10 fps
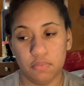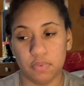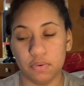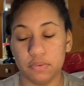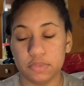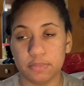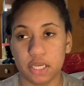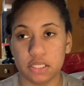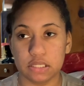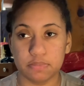My room's a
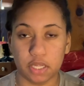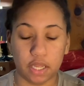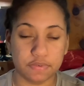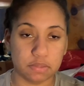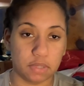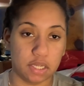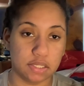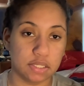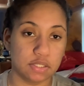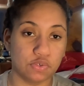mess. My life's a
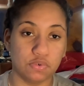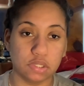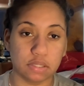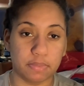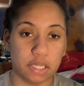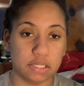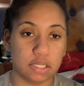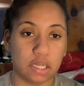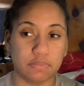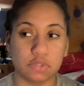mess. School's a mess.
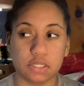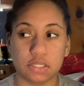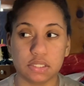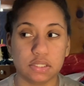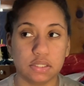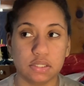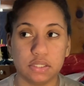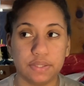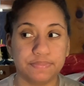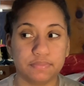I'm just...
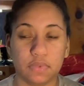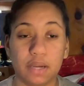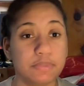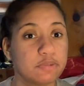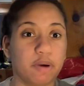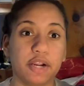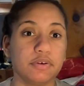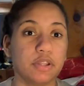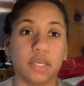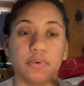I'm
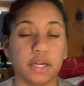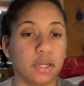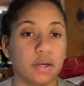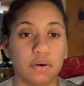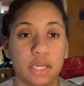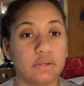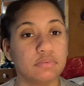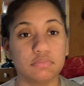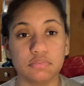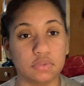spiraling right now. I
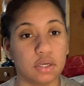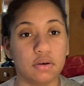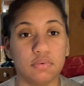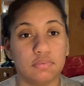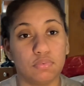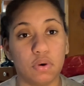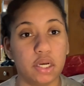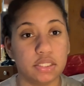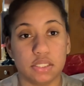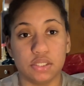don't know
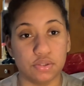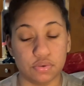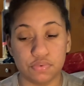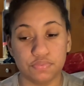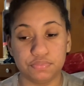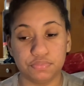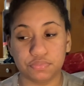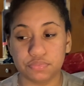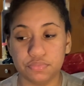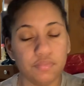what to do.
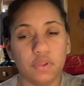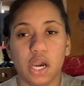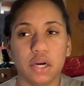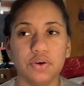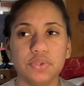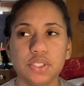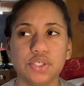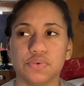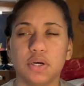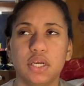I don't know what to do.